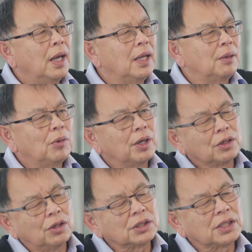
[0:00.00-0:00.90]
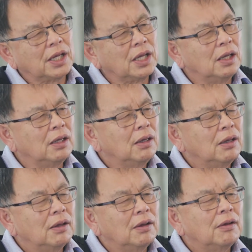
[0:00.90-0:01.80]
and it might have cost, say,
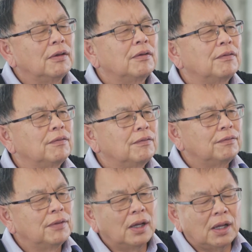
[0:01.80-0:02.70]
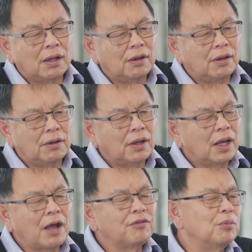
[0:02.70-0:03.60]

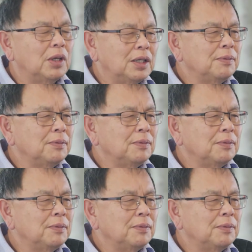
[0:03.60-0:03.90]
$500,000,